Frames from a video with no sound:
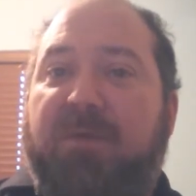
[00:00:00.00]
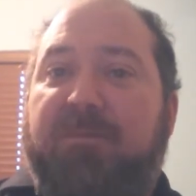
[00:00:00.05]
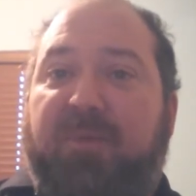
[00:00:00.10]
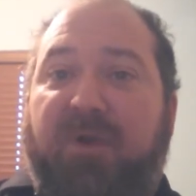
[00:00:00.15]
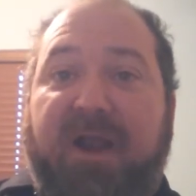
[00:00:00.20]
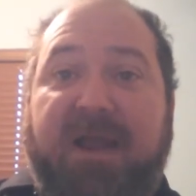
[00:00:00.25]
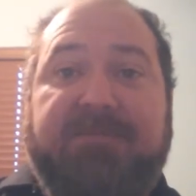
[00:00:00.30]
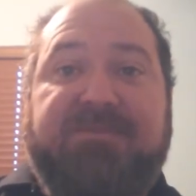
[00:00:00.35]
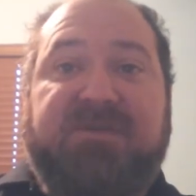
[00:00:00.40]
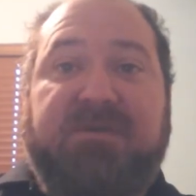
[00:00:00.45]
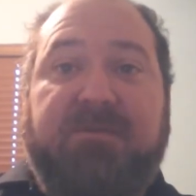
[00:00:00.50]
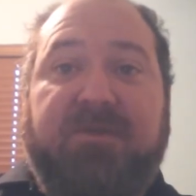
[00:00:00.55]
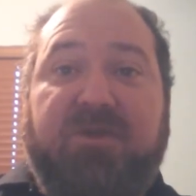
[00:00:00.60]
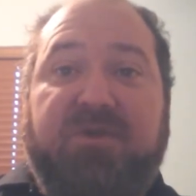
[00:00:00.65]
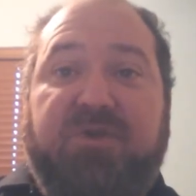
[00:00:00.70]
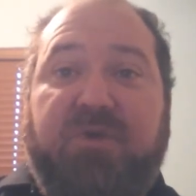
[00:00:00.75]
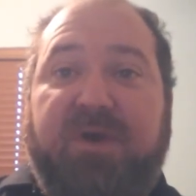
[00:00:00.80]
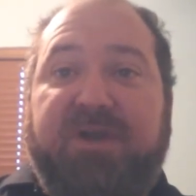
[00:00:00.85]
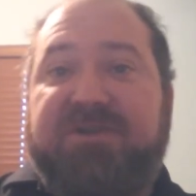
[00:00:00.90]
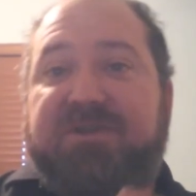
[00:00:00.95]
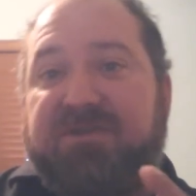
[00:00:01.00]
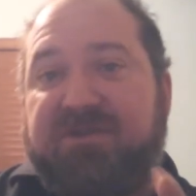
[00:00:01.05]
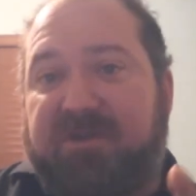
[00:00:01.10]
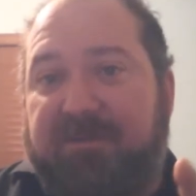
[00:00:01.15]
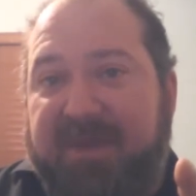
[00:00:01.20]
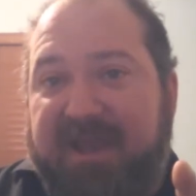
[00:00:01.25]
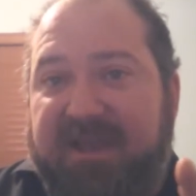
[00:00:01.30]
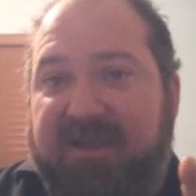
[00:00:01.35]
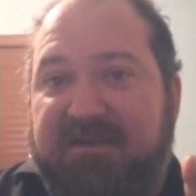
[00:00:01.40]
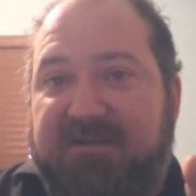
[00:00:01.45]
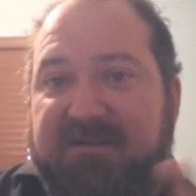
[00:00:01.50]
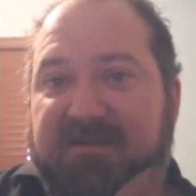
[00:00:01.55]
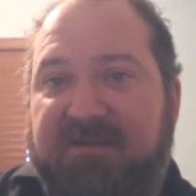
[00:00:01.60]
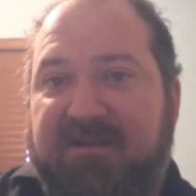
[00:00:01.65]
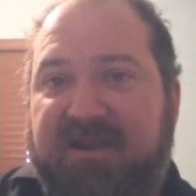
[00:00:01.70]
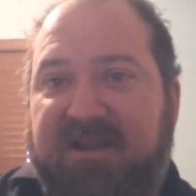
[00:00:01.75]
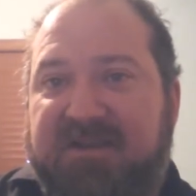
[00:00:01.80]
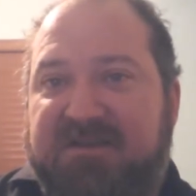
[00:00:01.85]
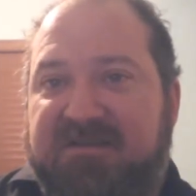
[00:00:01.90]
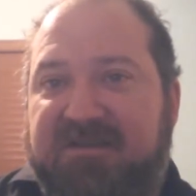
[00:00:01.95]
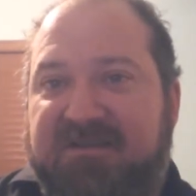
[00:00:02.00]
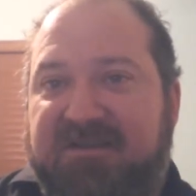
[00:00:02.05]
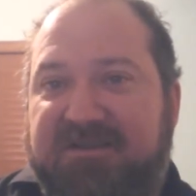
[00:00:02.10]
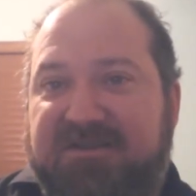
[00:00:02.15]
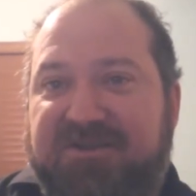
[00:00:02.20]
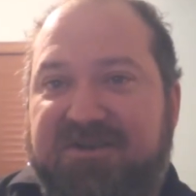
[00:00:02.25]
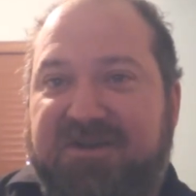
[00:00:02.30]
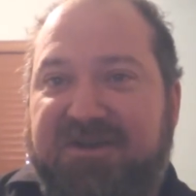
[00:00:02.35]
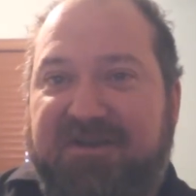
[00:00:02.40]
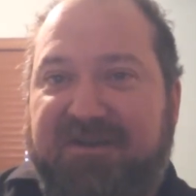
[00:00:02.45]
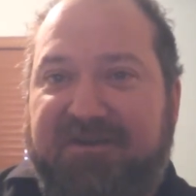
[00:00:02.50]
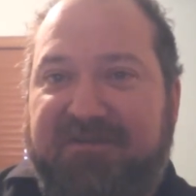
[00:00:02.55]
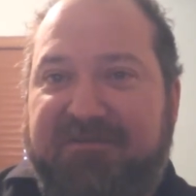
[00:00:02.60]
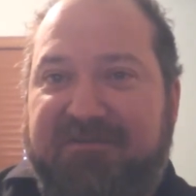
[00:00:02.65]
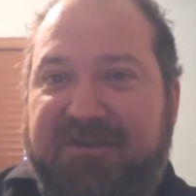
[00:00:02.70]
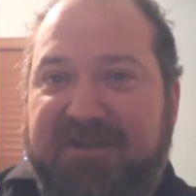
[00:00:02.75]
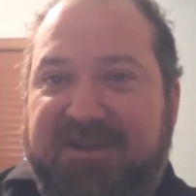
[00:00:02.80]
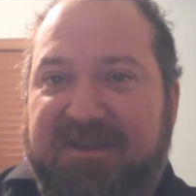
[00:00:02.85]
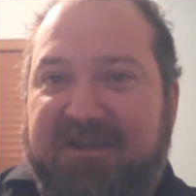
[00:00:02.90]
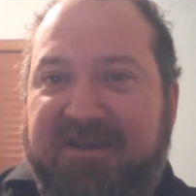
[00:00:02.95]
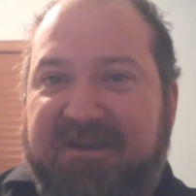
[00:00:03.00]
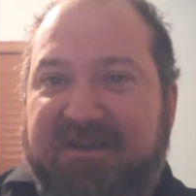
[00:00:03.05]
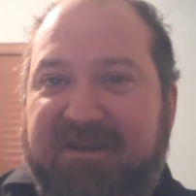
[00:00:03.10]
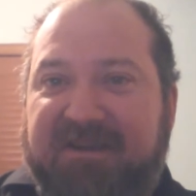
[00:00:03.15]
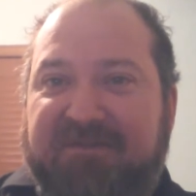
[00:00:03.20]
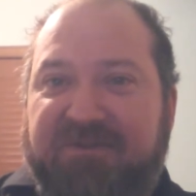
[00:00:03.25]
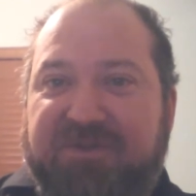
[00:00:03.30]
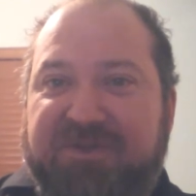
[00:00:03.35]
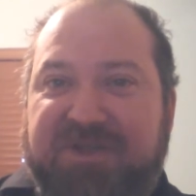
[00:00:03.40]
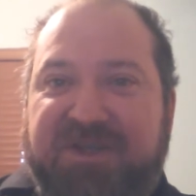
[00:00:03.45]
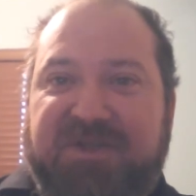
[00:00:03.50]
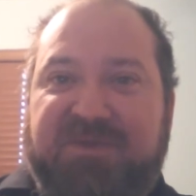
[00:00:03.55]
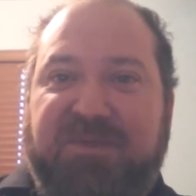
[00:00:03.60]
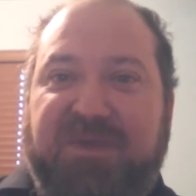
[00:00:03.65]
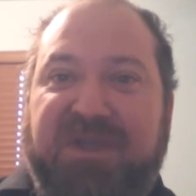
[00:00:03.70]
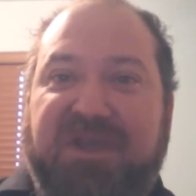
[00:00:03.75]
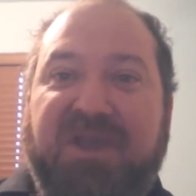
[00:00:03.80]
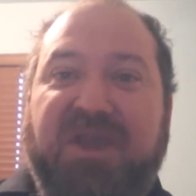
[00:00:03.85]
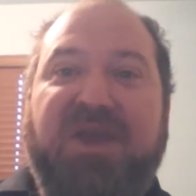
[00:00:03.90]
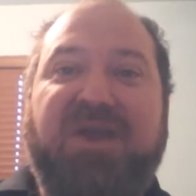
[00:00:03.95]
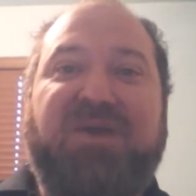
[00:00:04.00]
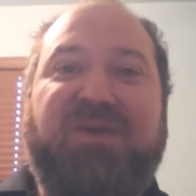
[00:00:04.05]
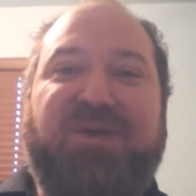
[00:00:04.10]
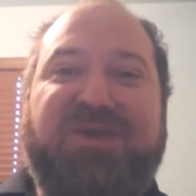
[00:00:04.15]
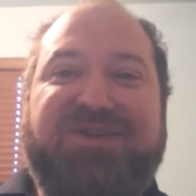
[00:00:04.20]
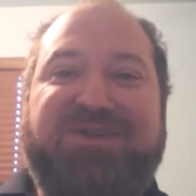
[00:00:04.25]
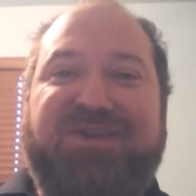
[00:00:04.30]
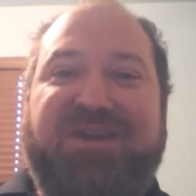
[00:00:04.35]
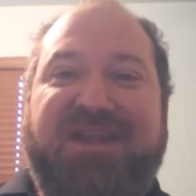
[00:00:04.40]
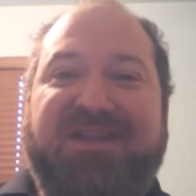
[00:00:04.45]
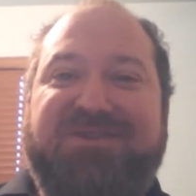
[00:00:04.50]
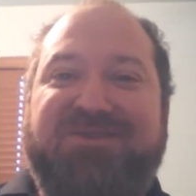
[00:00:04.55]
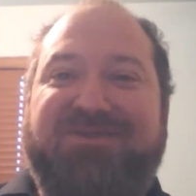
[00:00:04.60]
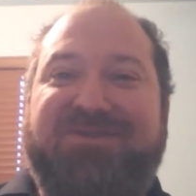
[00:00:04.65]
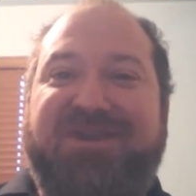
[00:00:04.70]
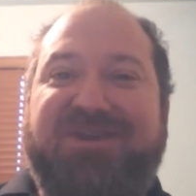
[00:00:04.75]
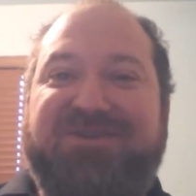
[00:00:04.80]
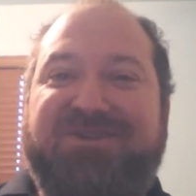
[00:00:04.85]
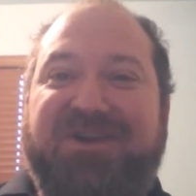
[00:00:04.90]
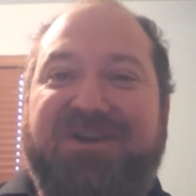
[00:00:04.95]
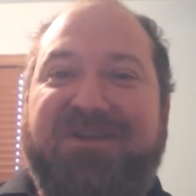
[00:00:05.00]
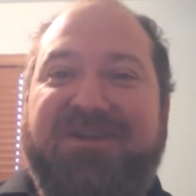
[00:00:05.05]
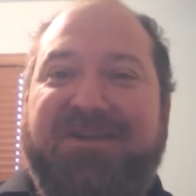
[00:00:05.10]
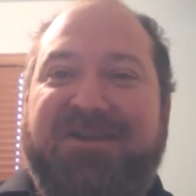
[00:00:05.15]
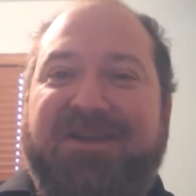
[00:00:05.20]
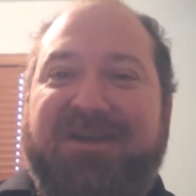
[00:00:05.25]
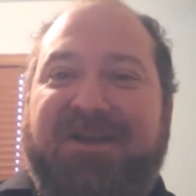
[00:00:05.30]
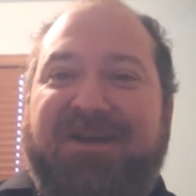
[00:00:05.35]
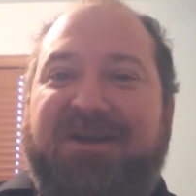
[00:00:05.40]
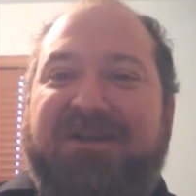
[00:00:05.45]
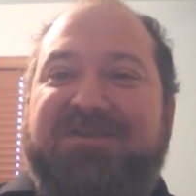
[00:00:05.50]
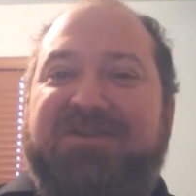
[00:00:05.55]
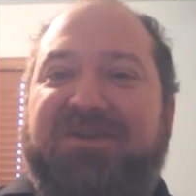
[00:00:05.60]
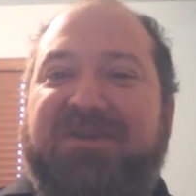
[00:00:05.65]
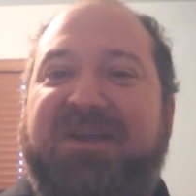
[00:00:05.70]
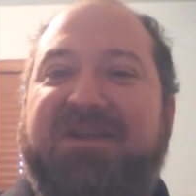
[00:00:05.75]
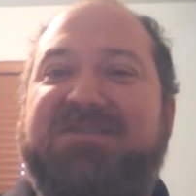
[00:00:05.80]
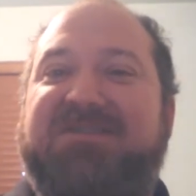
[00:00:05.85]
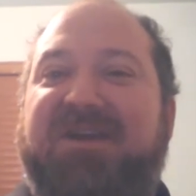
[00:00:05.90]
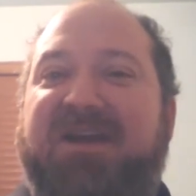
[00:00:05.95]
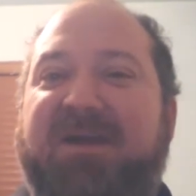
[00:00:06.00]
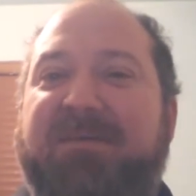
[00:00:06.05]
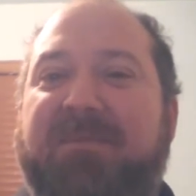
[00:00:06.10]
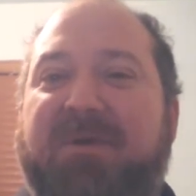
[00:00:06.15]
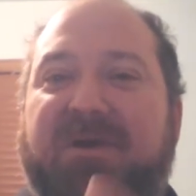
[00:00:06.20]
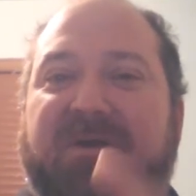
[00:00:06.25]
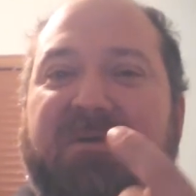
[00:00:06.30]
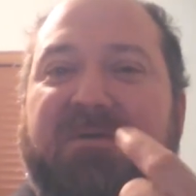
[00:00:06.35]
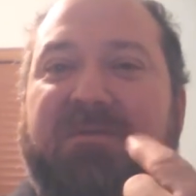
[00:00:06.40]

perhaps some of those questions will make it to the next edition of the EvilGSP question and answer session. Until next time,